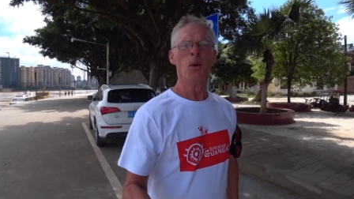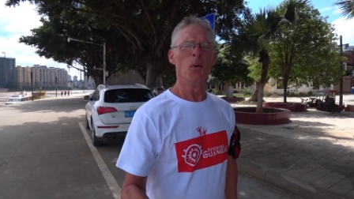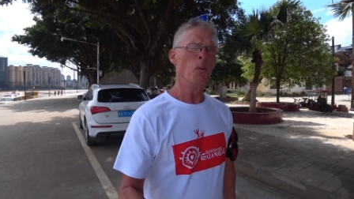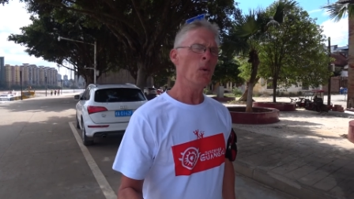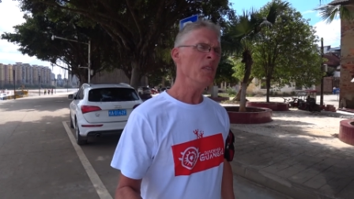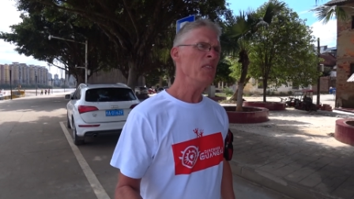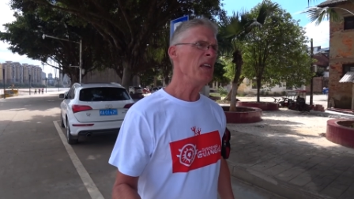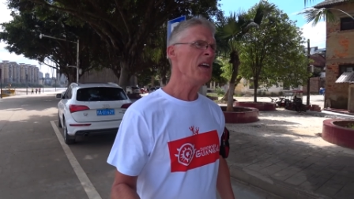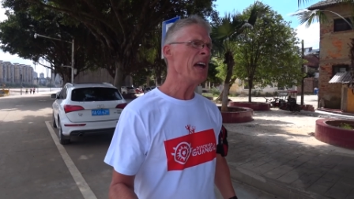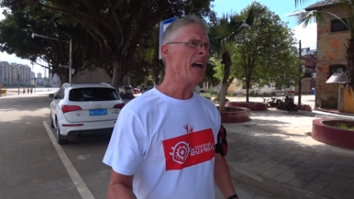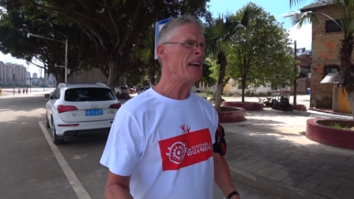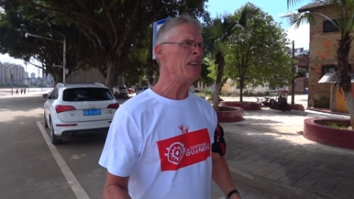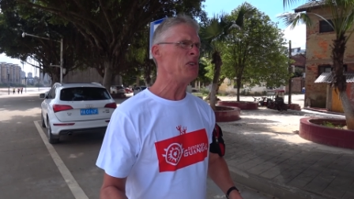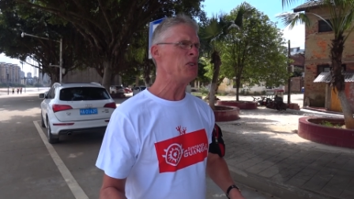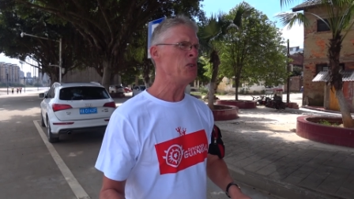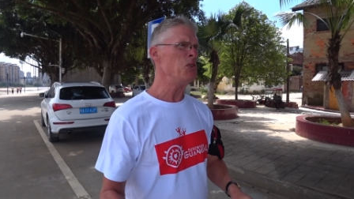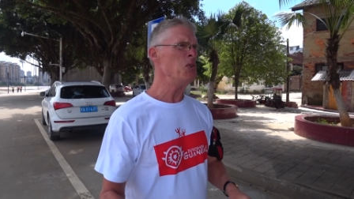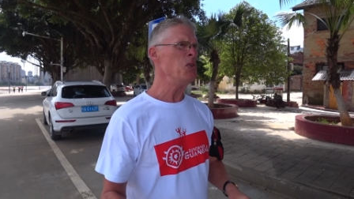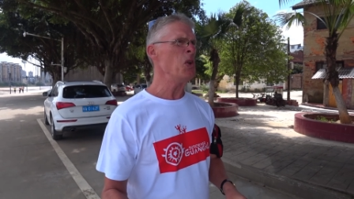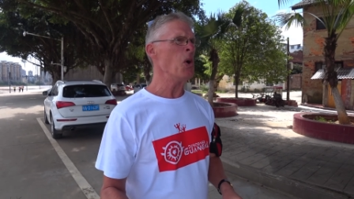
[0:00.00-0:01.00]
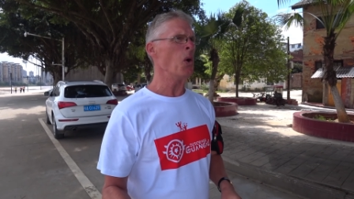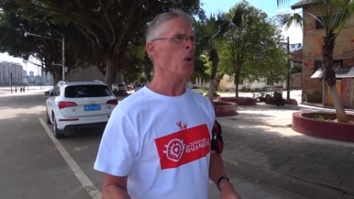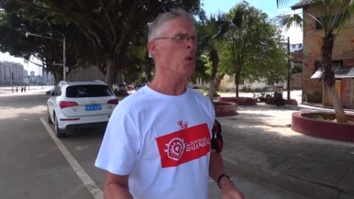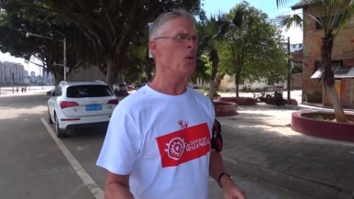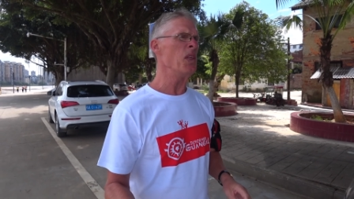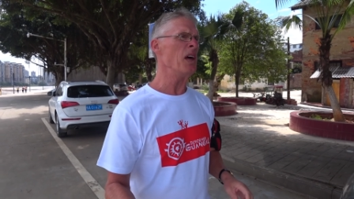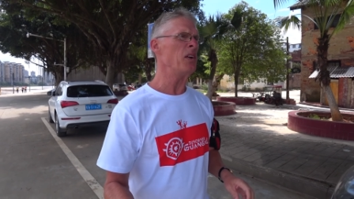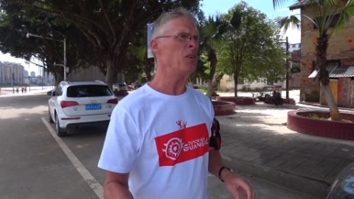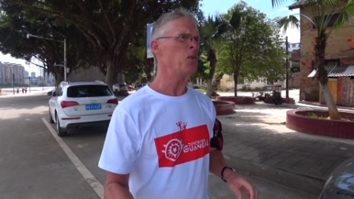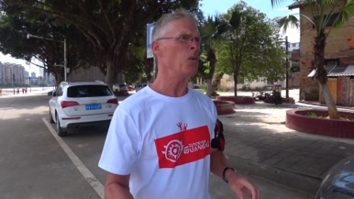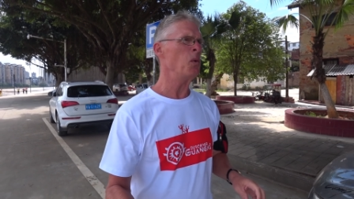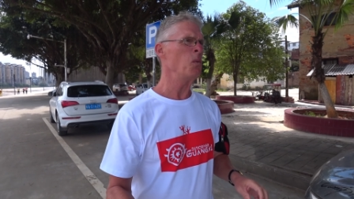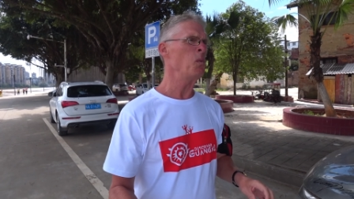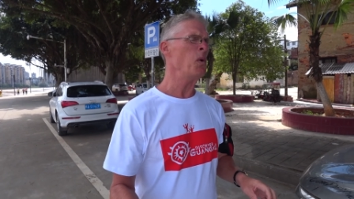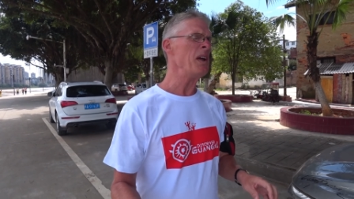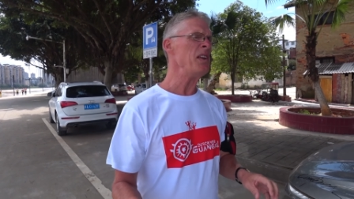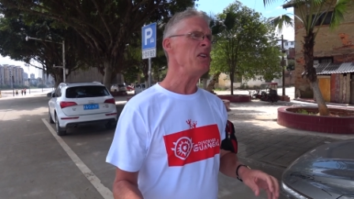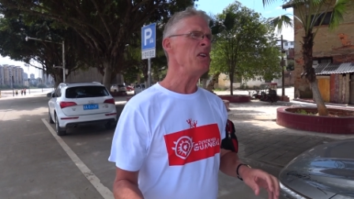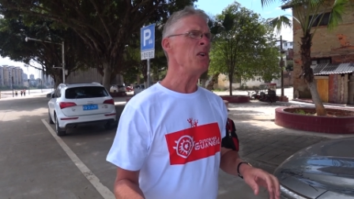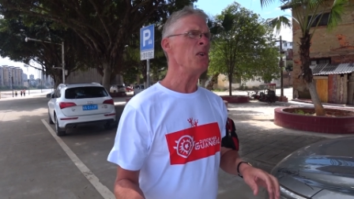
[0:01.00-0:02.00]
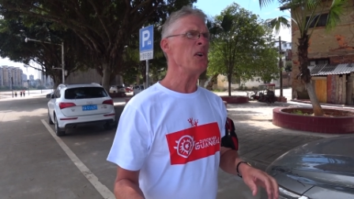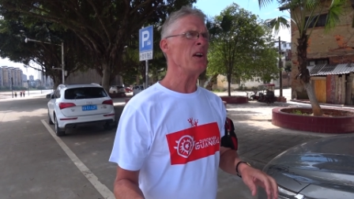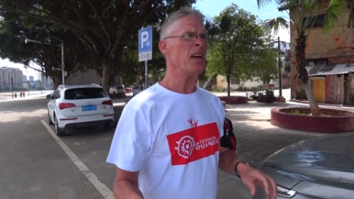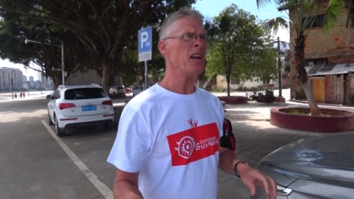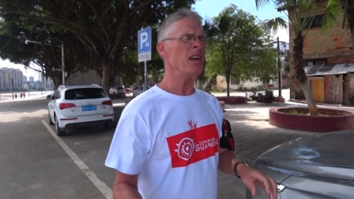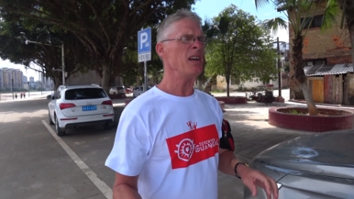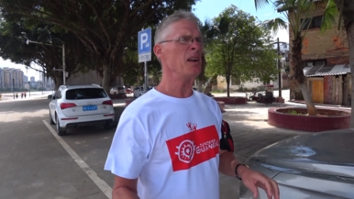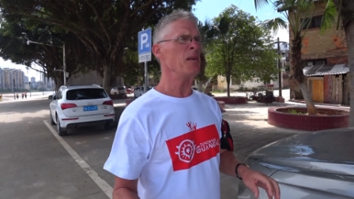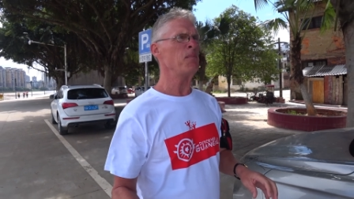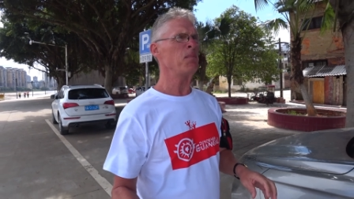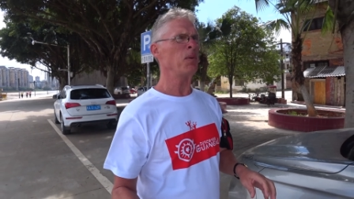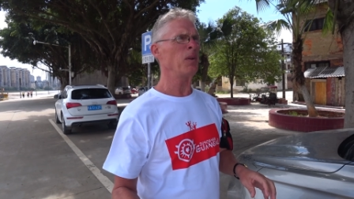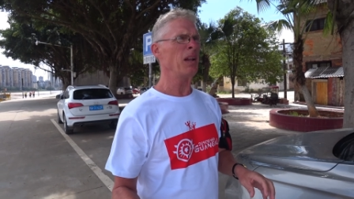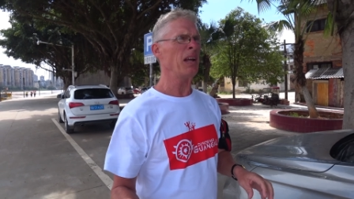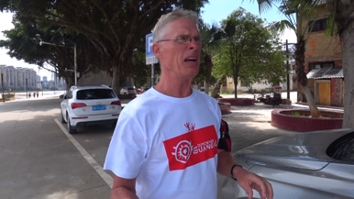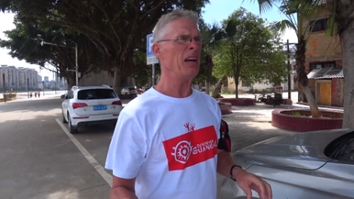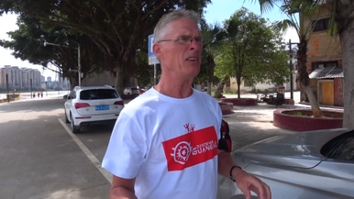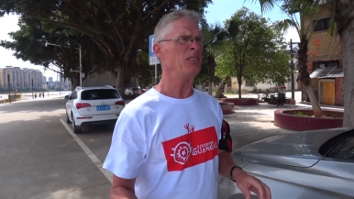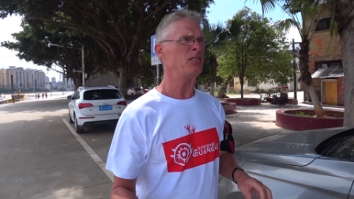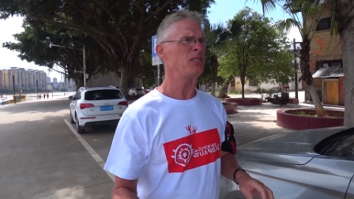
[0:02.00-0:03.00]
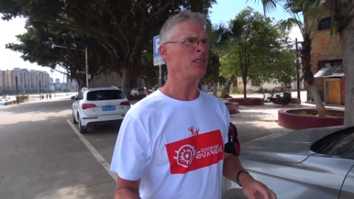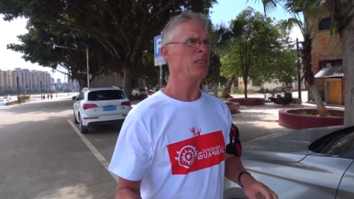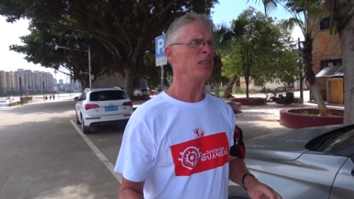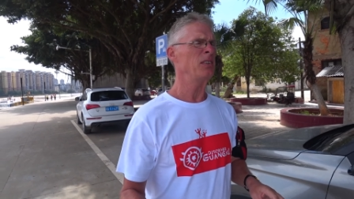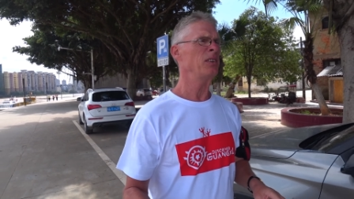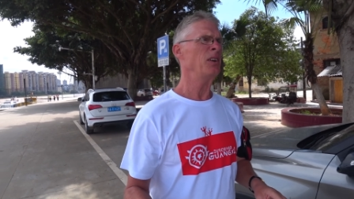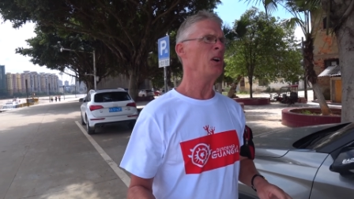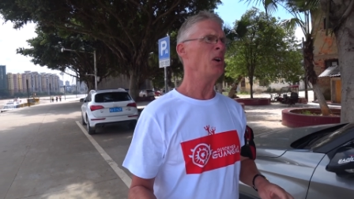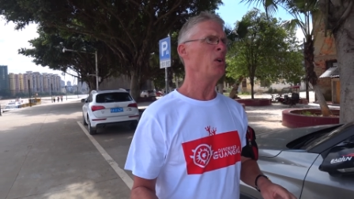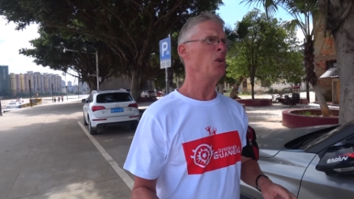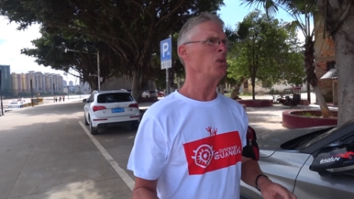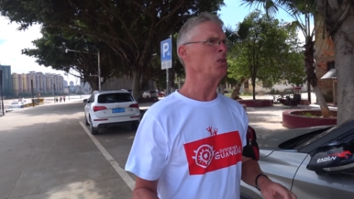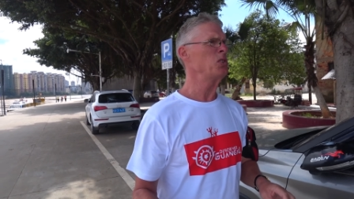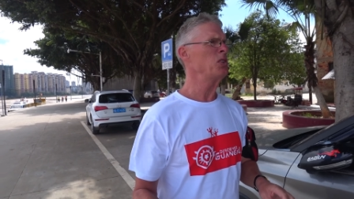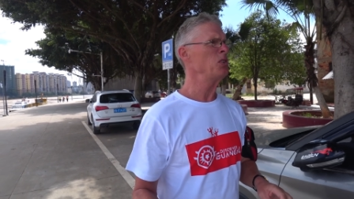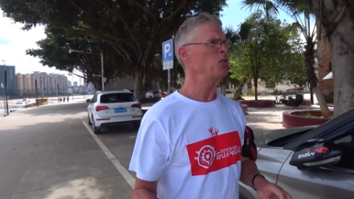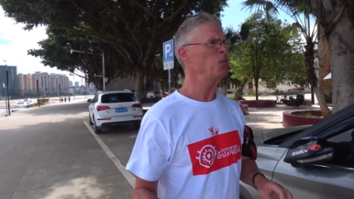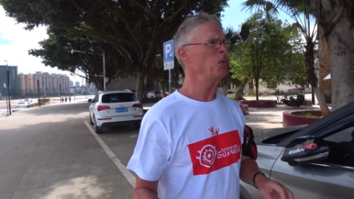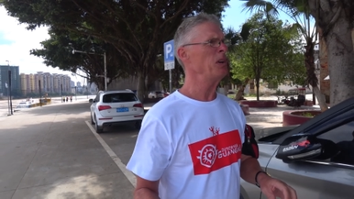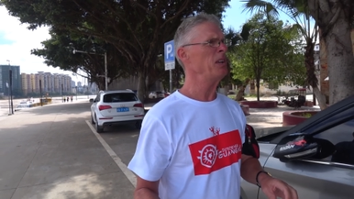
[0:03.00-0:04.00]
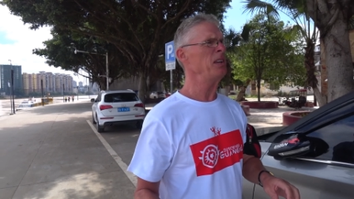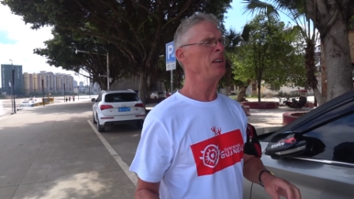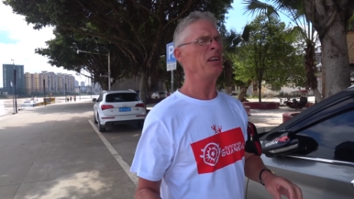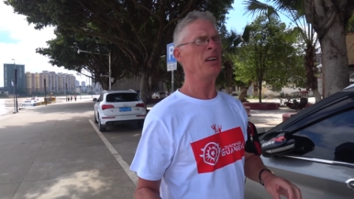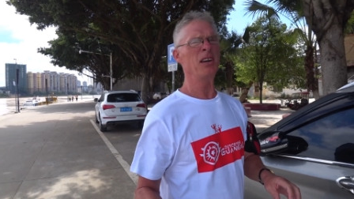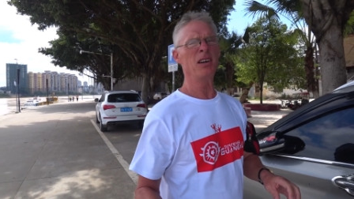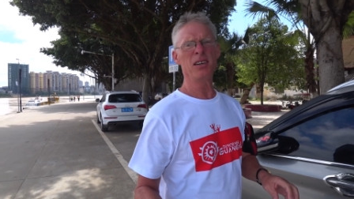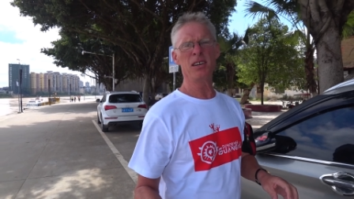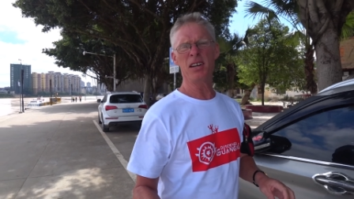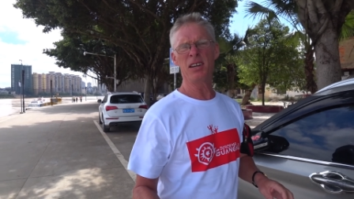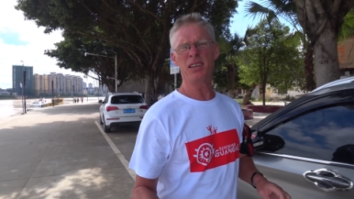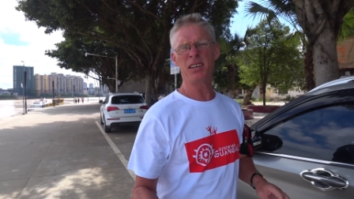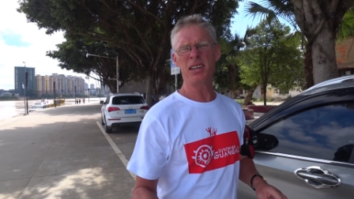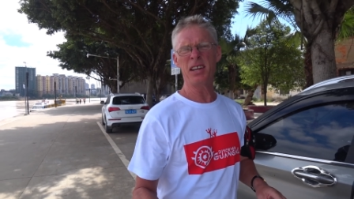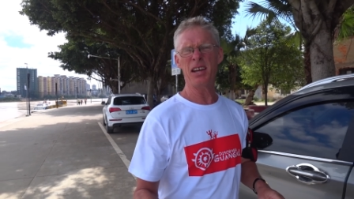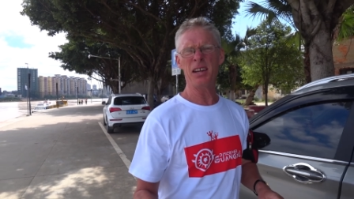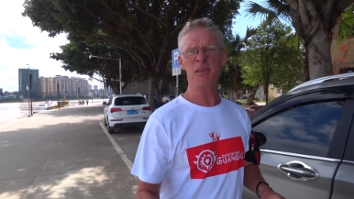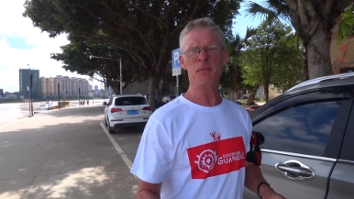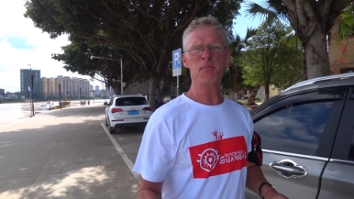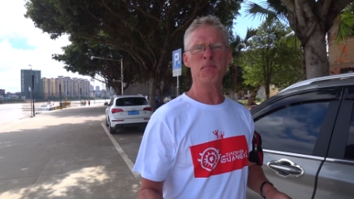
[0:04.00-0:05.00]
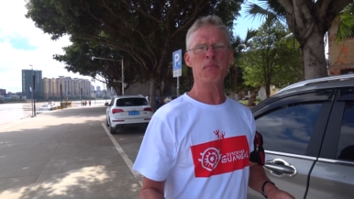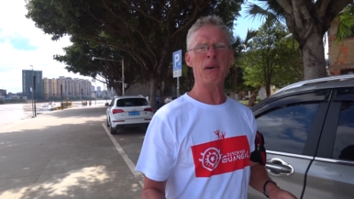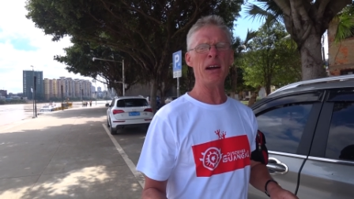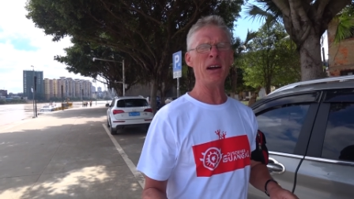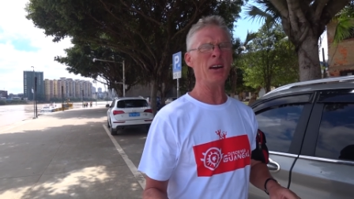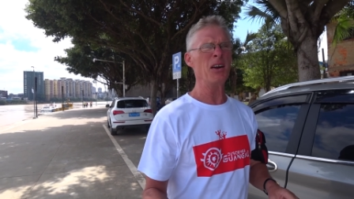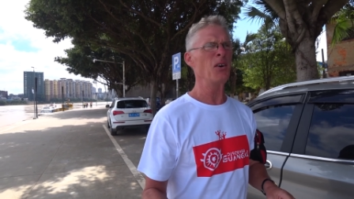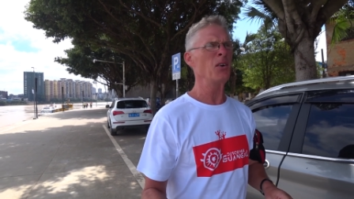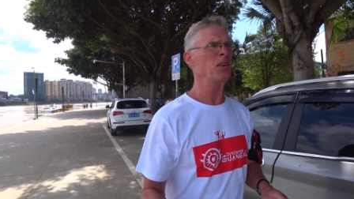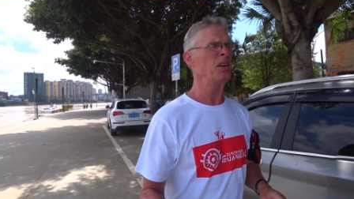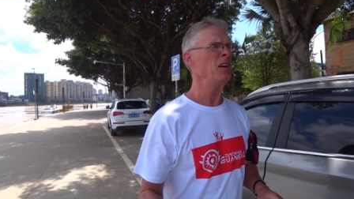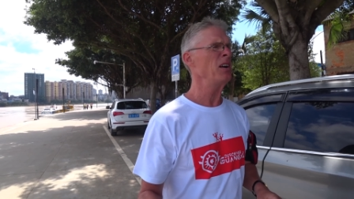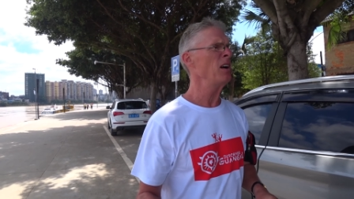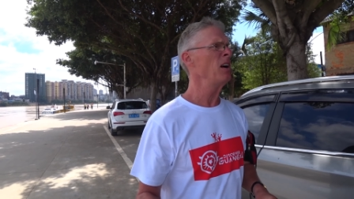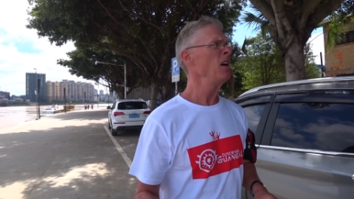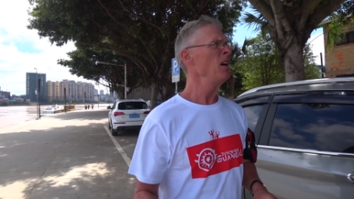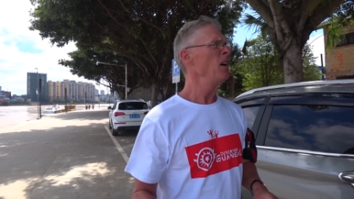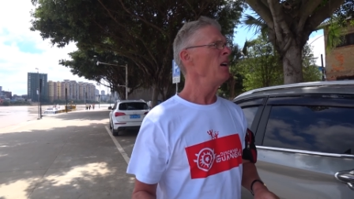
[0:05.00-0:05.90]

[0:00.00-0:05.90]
One thing I do know that when you're in a place, oh, she's windier than a 10-bear out here.